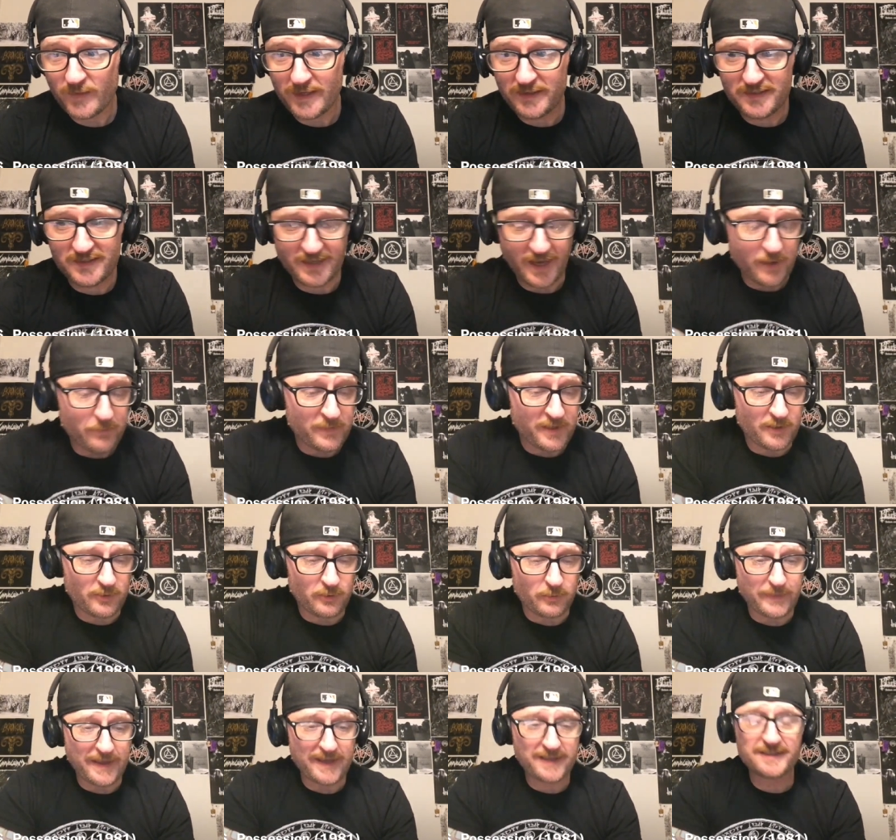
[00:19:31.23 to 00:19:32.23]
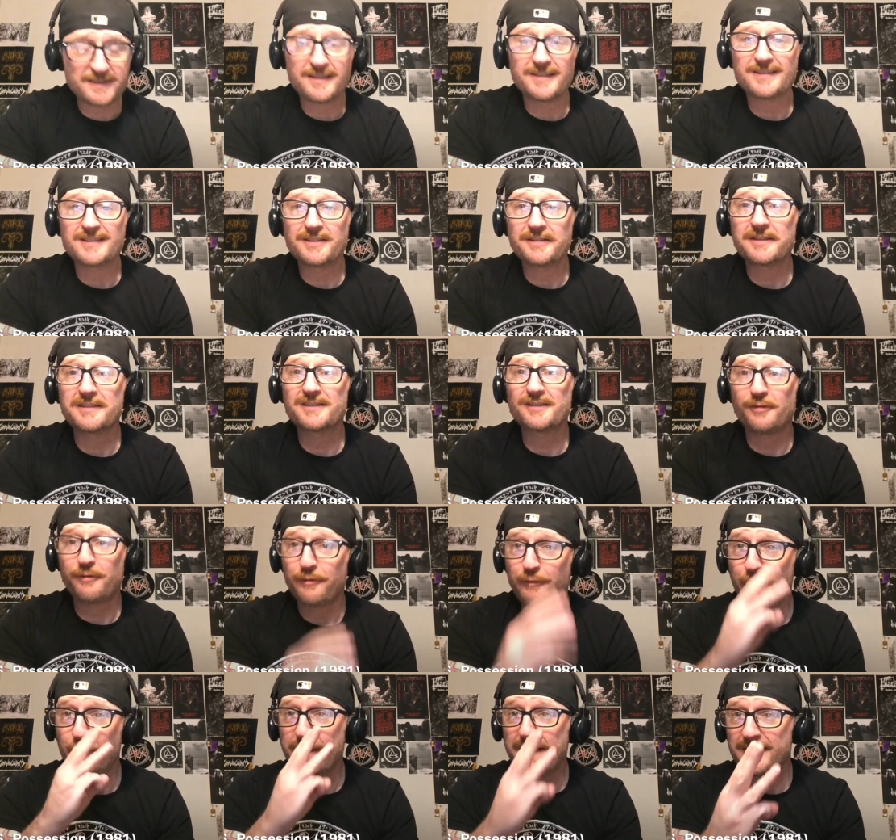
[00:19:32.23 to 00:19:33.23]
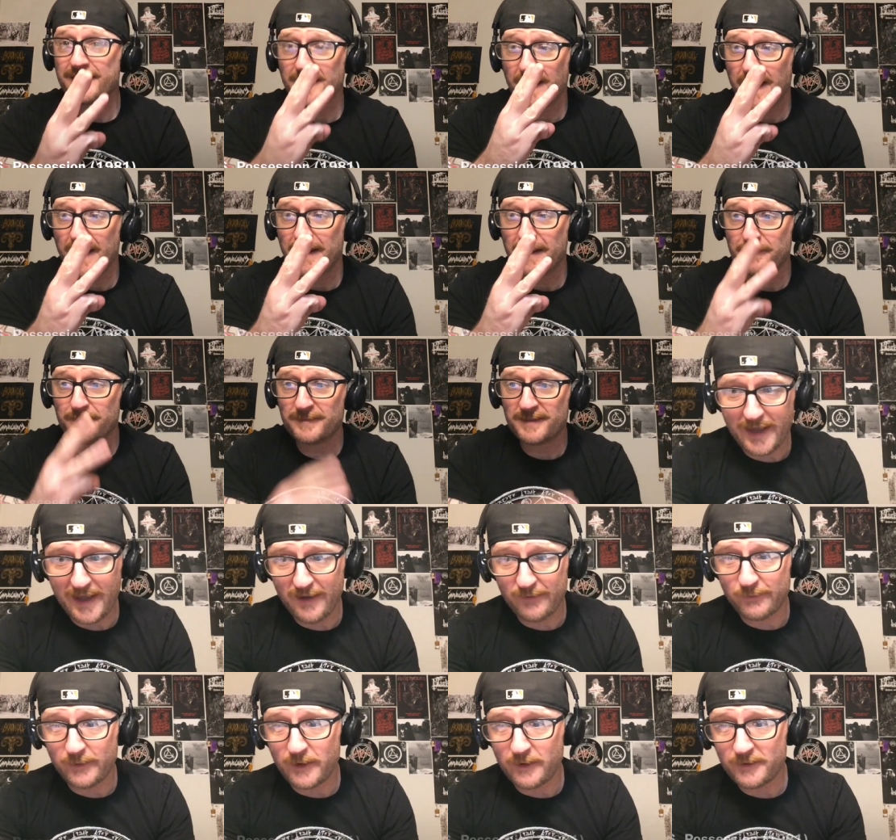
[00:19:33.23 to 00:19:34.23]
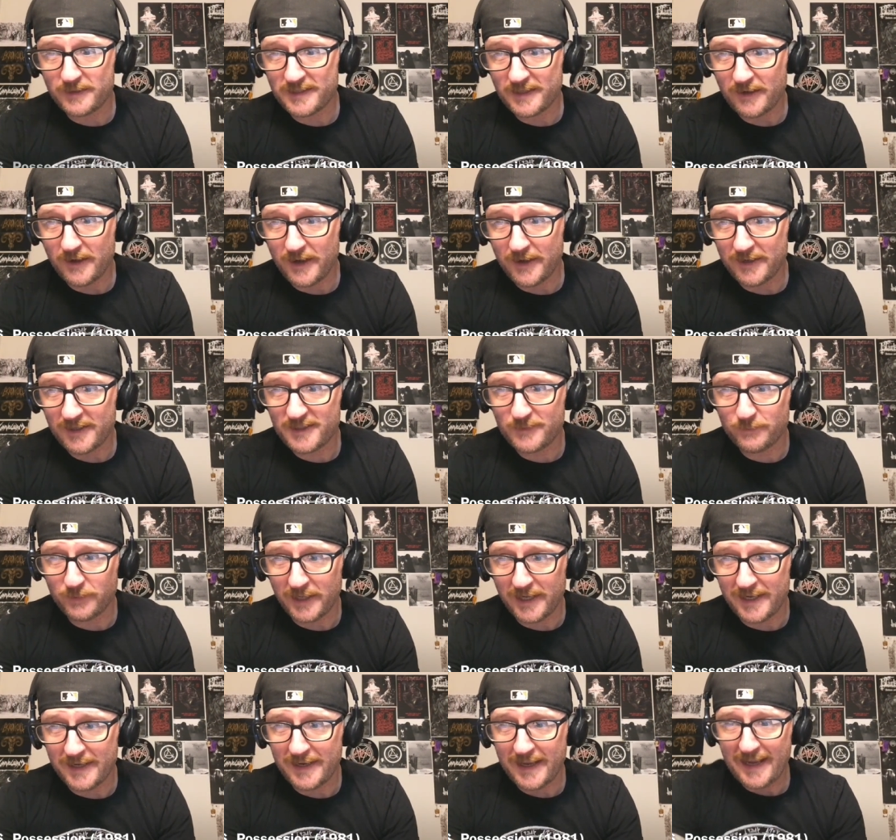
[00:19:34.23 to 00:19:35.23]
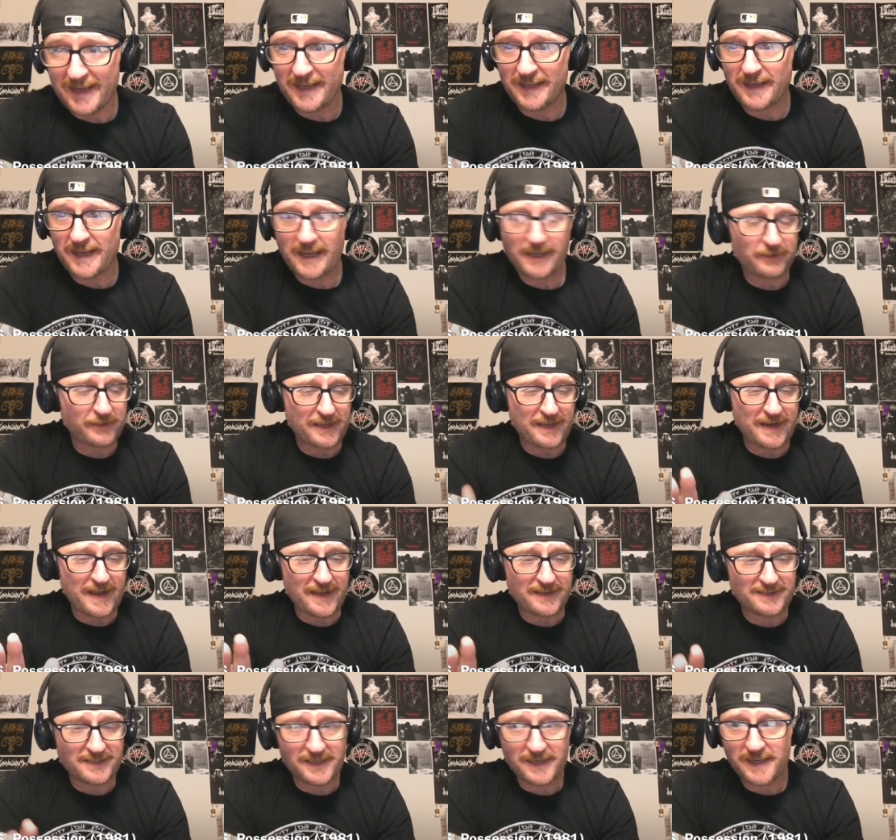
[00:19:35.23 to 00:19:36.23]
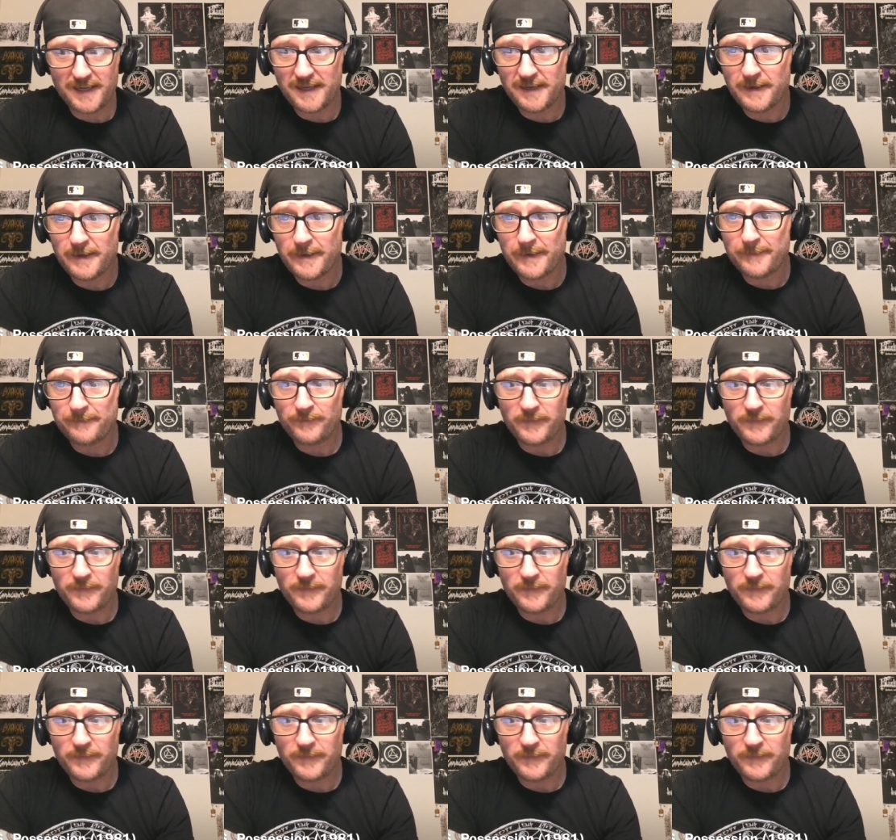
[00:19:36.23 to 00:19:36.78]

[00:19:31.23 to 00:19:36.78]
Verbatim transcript: Sam Neill makes this list three times. have here is an unexplained alien entity.